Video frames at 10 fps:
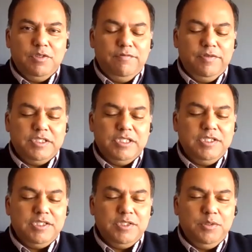
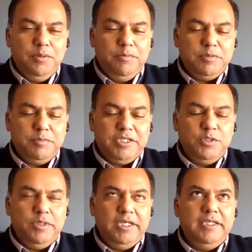conferences, so I
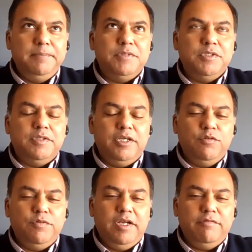respect you highly. So thank
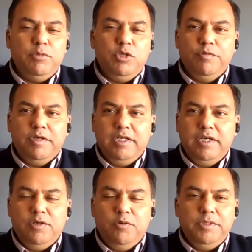you for having me over, and
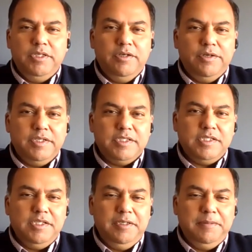I hope the
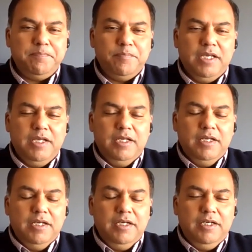audience uh,
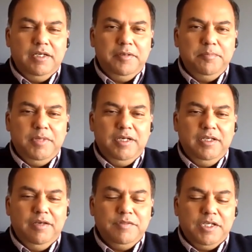um,
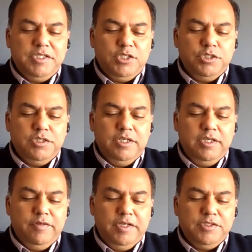loves our session
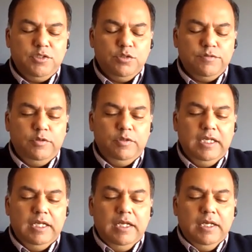today, finds it useful.
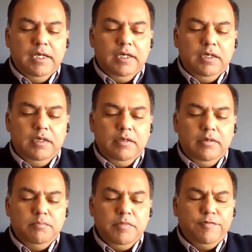
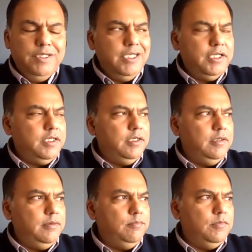Um, fintech,
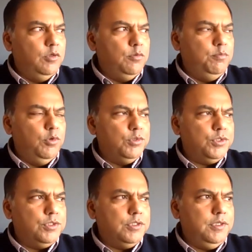uh, look,
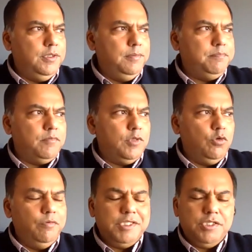post um,
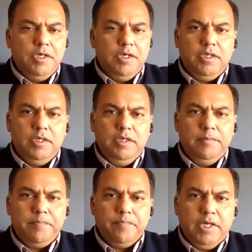COVID struck.
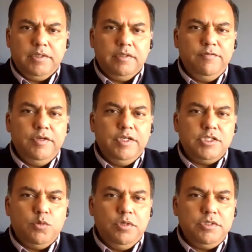Uh, I think the
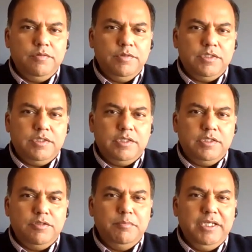first quarter was
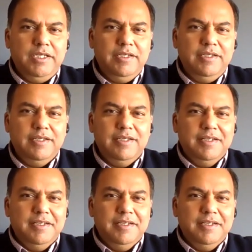extremely